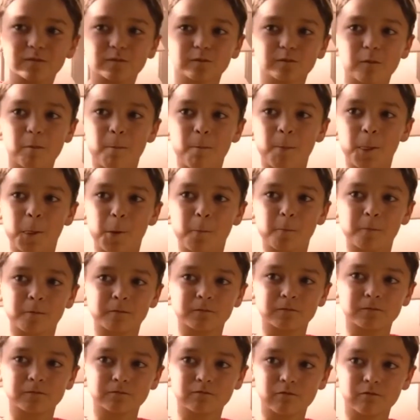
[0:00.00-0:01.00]
not
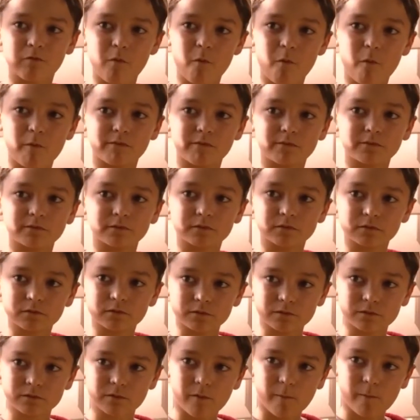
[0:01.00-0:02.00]
concerned?
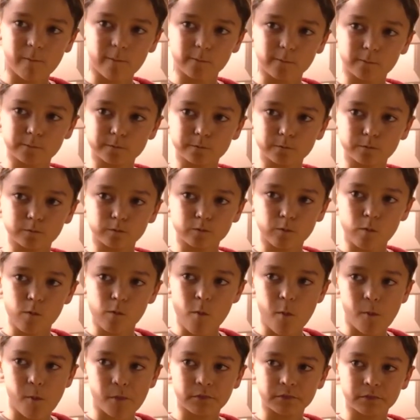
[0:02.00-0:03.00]
How
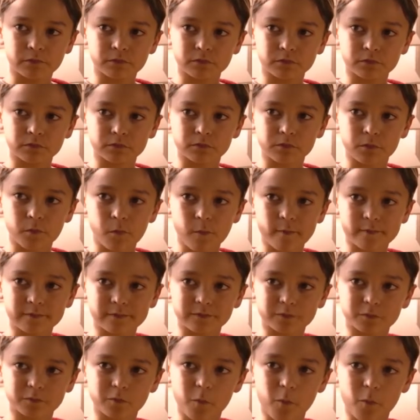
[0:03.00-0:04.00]
is this whole
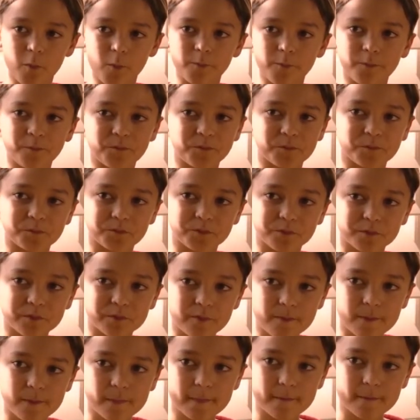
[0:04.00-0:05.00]
episode this guy
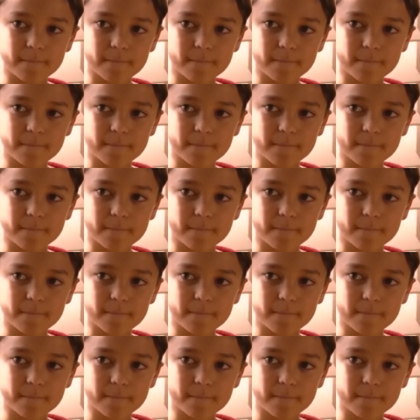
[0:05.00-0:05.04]
eating